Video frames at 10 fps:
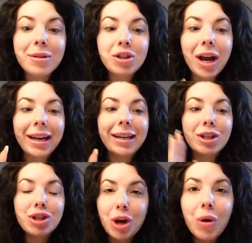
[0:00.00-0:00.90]
been trying
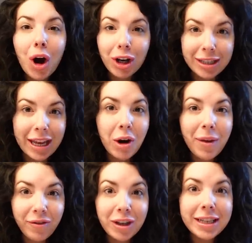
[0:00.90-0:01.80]
so hard to get on
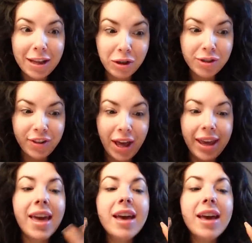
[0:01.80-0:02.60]
my friend Taylor's flight.